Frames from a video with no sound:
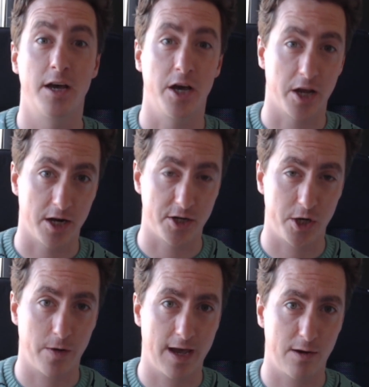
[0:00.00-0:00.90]
and I'm going to show
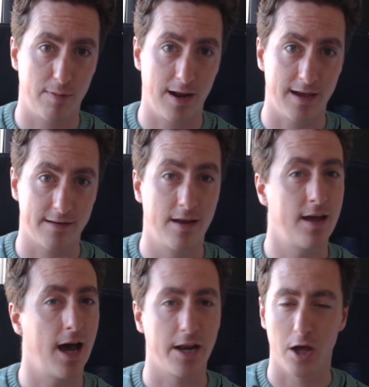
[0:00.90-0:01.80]
you how to play it,
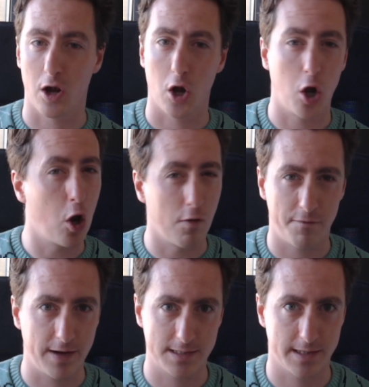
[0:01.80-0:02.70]
and you'll love
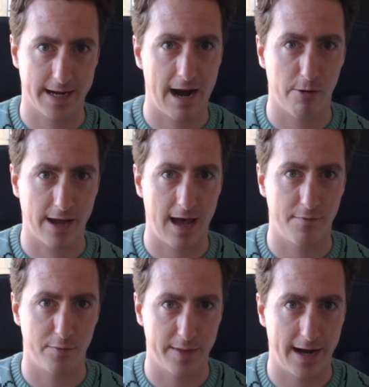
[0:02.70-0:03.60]
facing the Caro Kann
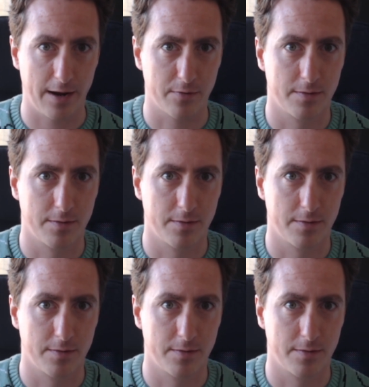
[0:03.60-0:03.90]
from then out.